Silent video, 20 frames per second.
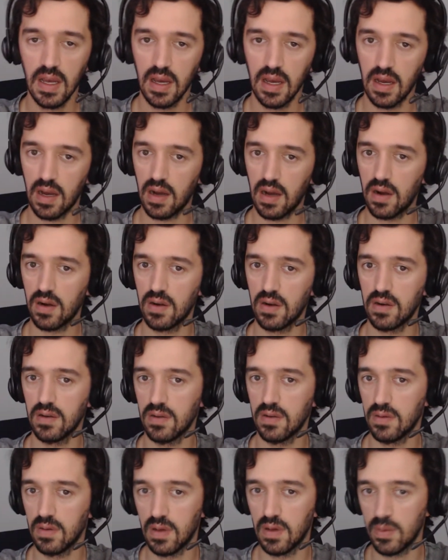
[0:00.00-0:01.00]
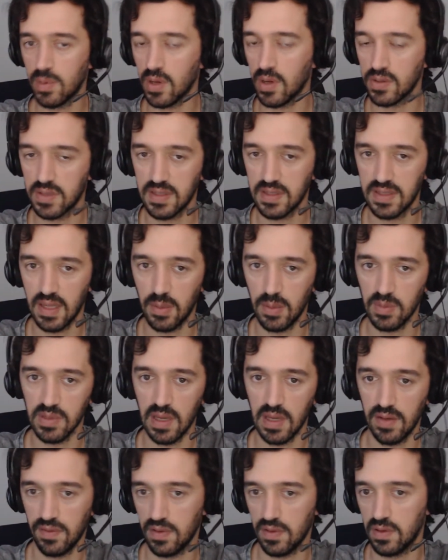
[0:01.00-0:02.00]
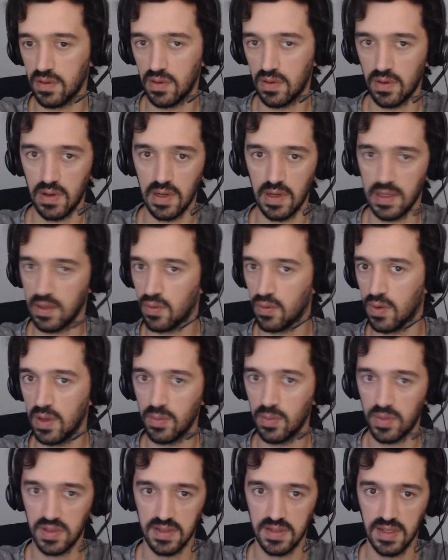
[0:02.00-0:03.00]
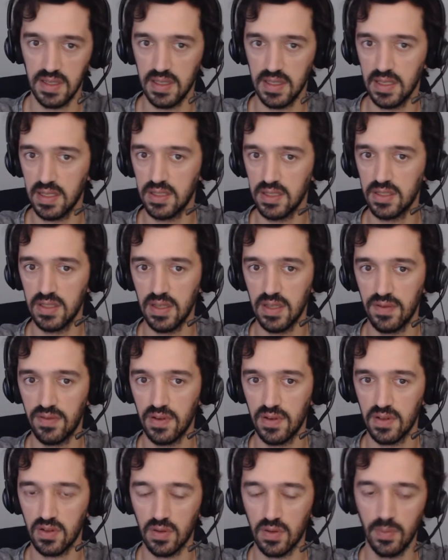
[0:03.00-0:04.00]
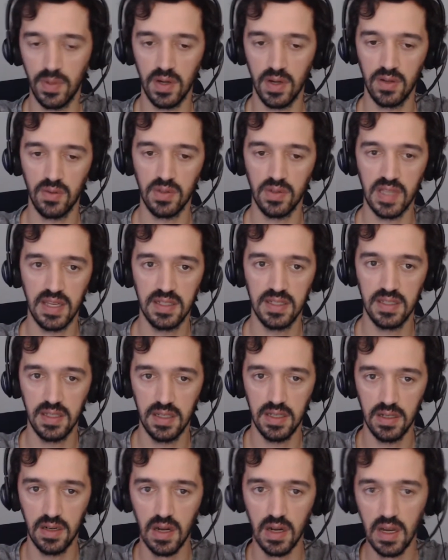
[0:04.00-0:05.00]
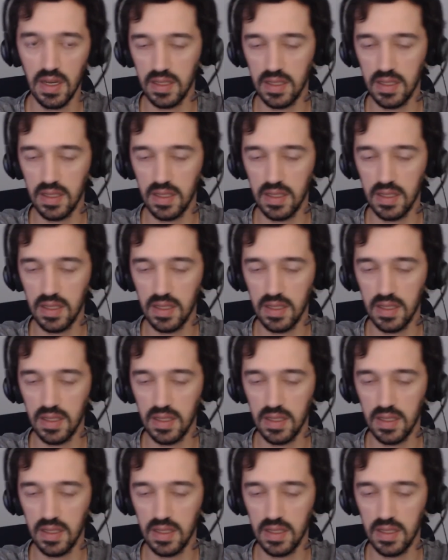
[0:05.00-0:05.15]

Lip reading: are about the same level or at the 1%-ish difference compared to last year.